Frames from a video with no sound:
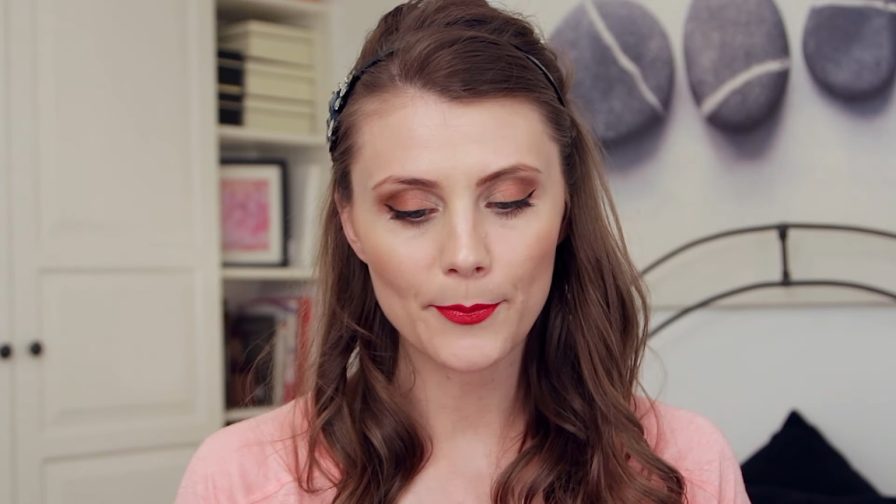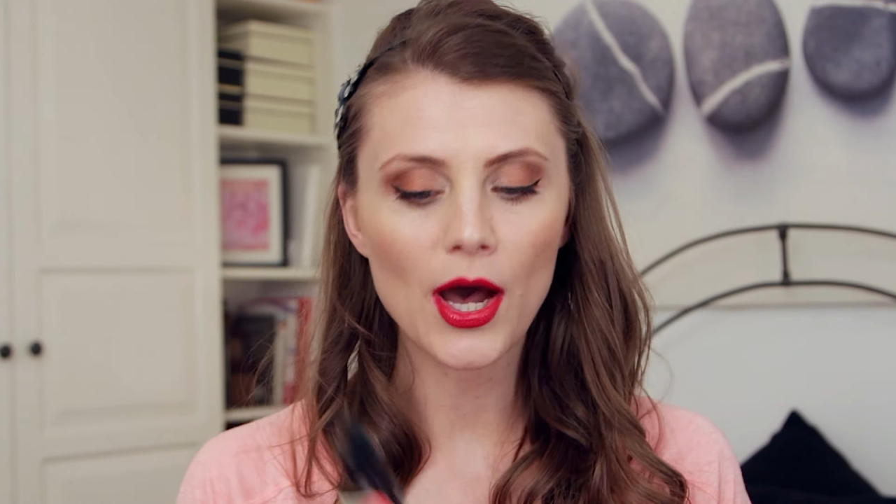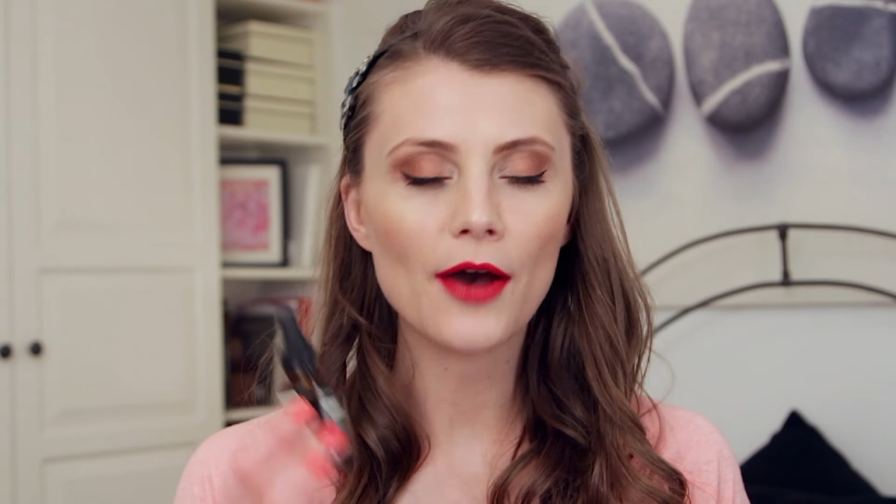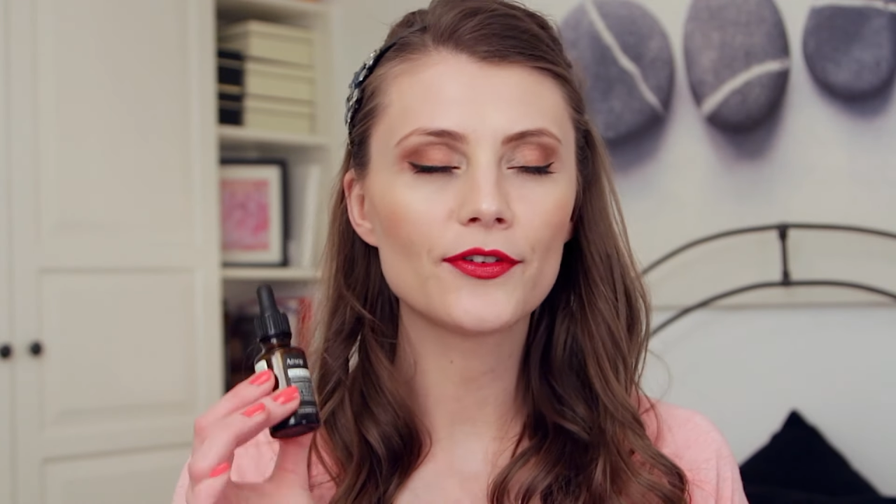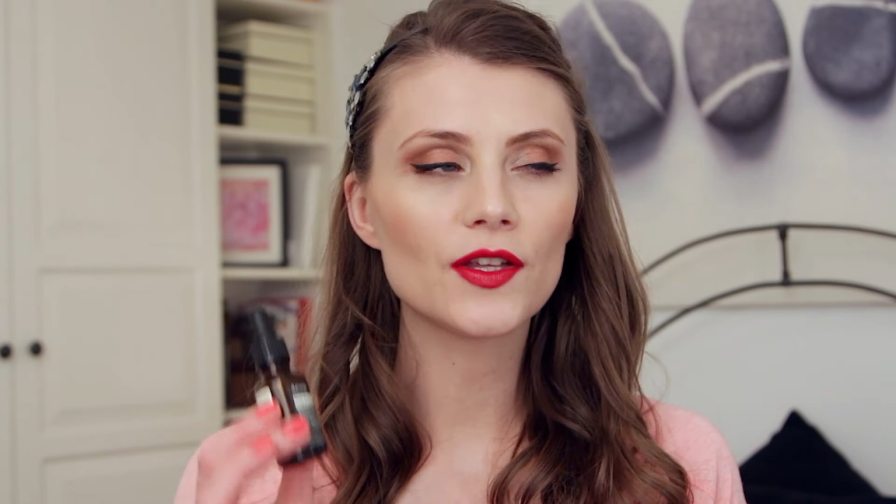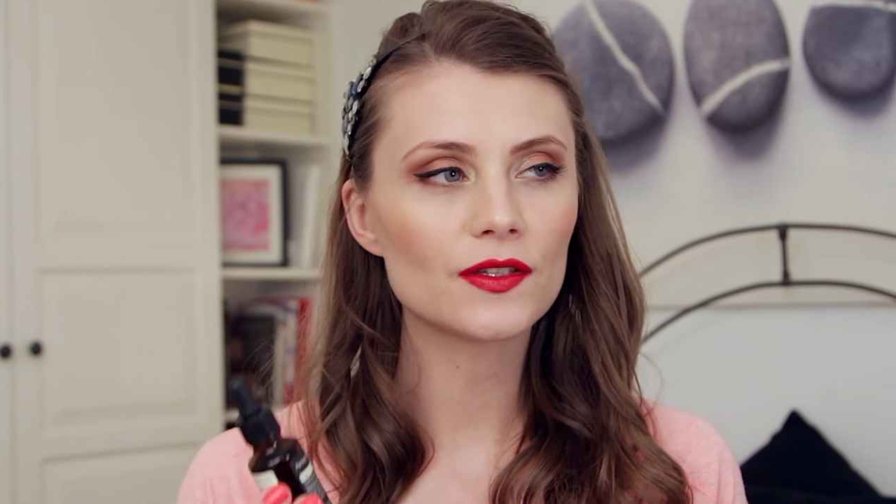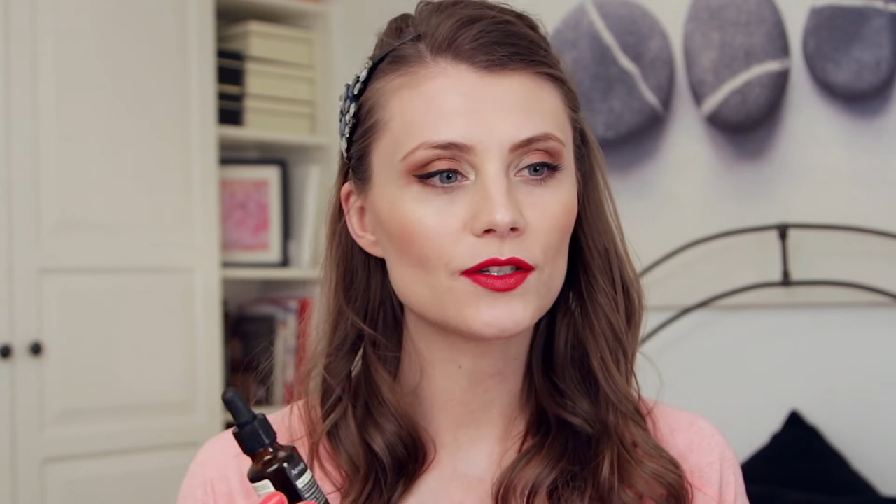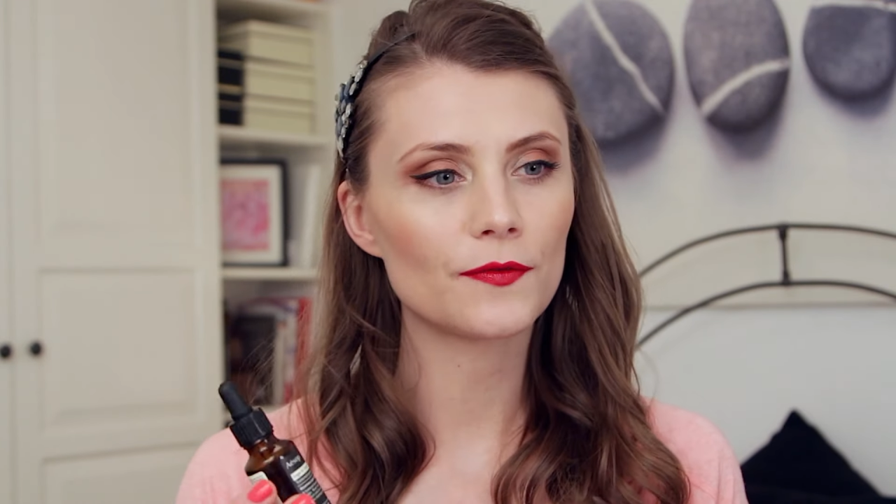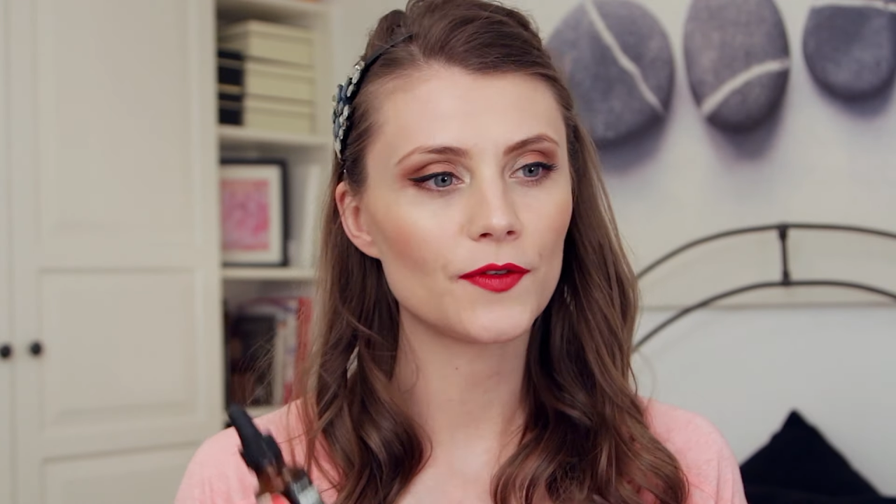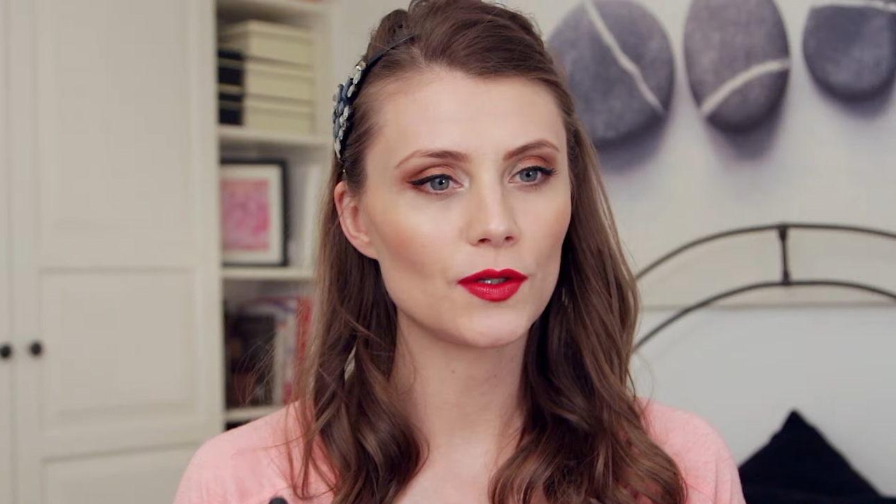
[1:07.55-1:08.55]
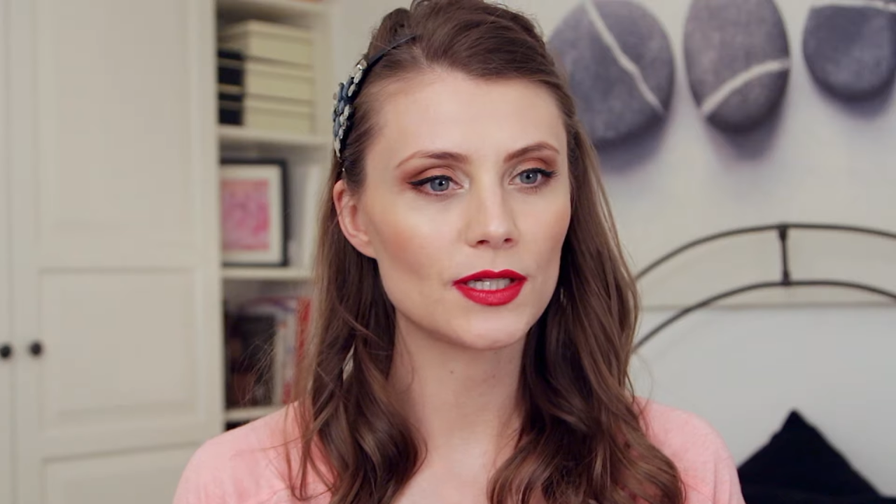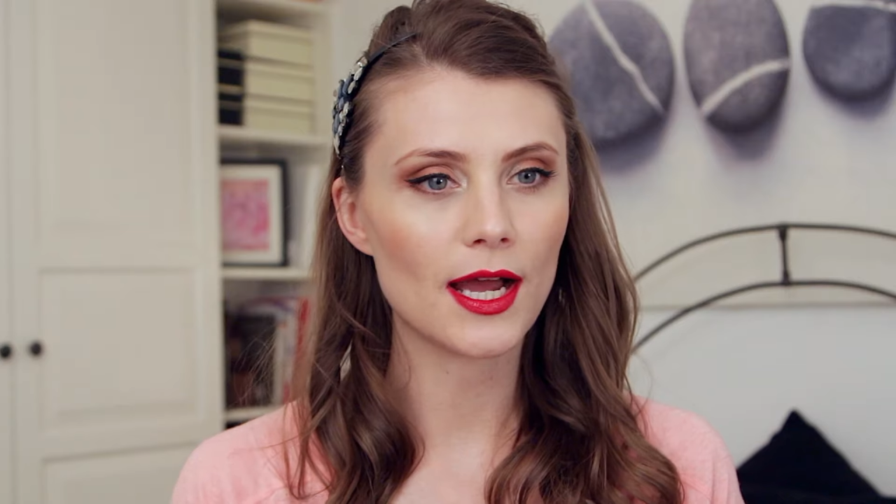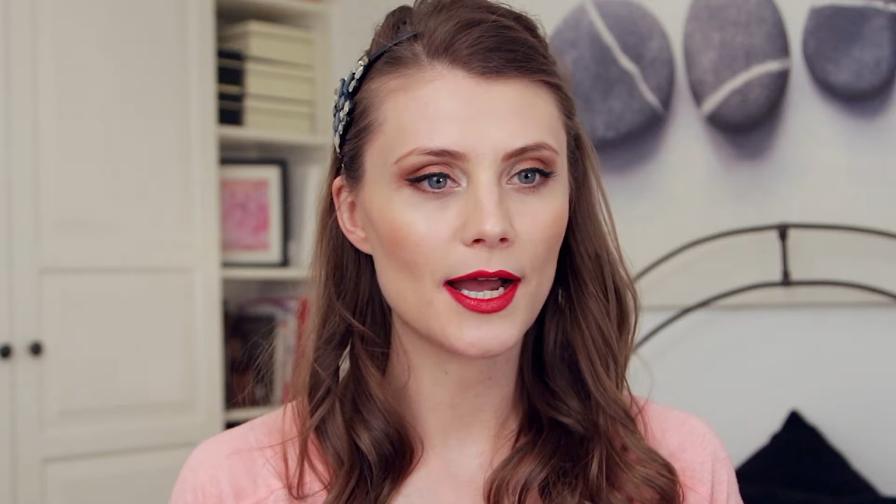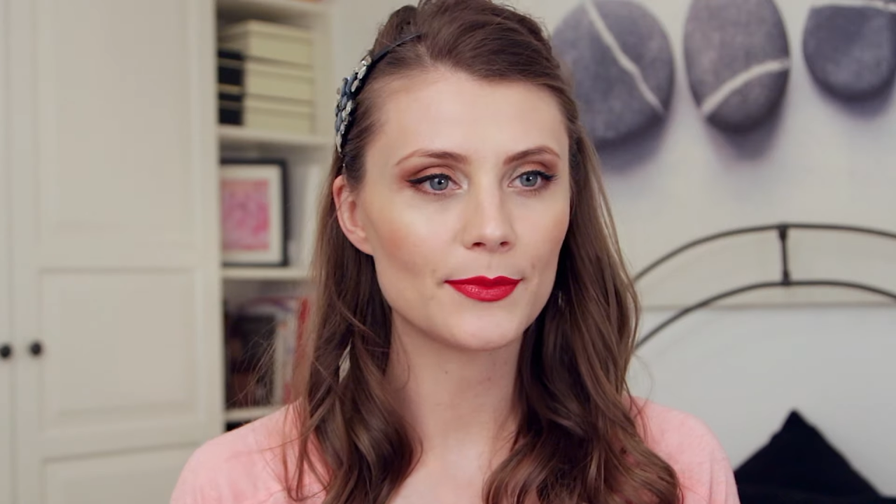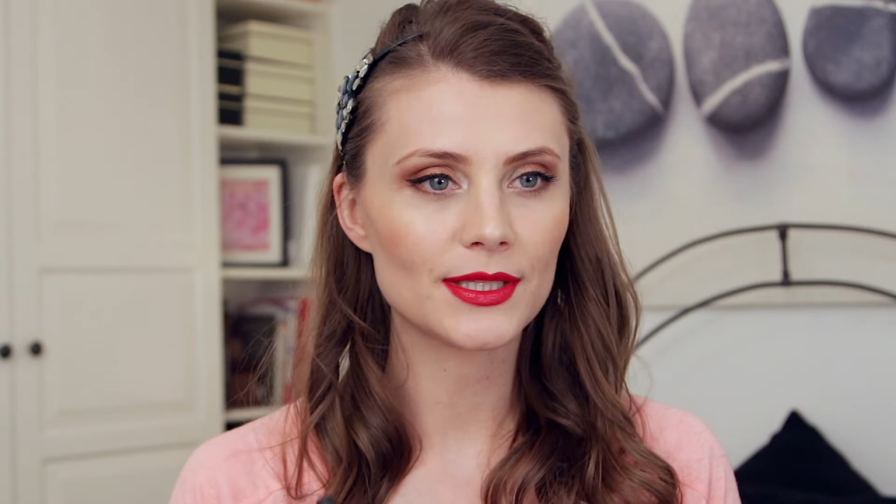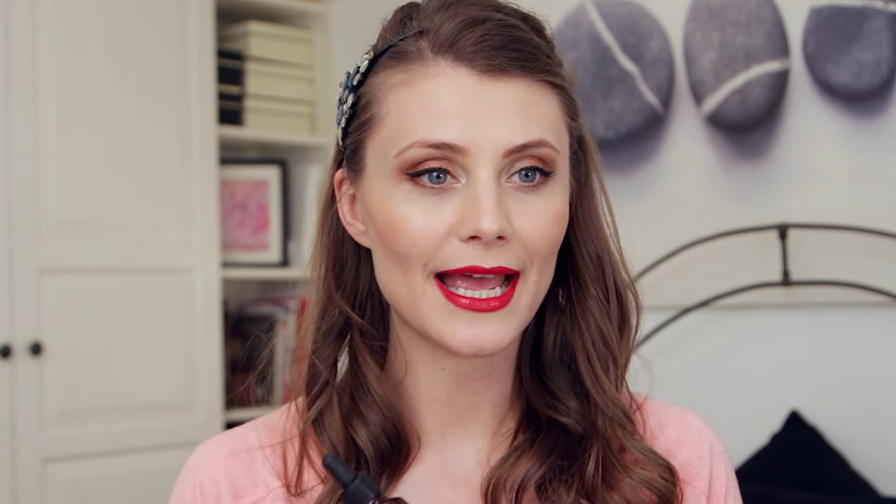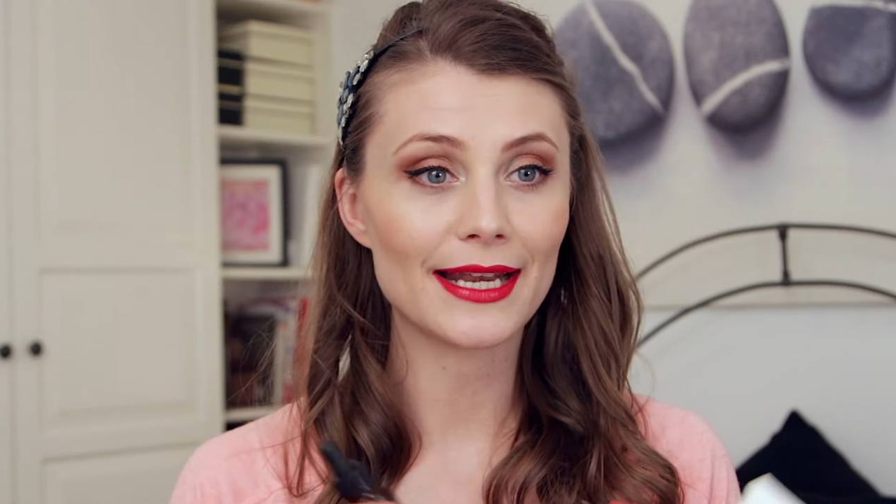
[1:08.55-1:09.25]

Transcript: But I've used it a few times